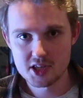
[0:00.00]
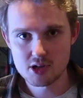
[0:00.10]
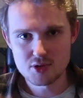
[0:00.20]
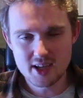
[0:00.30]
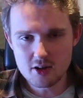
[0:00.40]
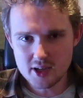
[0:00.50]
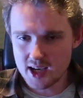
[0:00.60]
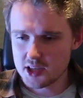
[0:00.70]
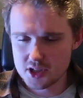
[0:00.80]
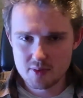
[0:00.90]
So I was like,
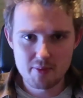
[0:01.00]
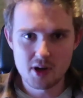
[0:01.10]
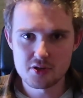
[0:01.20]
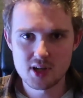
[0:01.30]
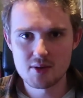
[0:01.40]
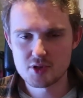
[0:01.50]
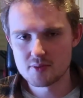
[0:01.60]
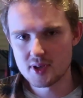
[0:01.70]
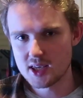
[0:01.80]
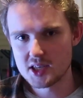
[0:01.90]
okay, it's gonna be a puzzle game, it's
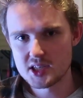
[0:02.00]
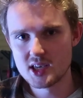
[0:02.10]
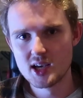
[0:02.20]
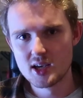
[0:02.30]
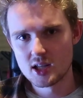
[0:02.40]
gonna be easy.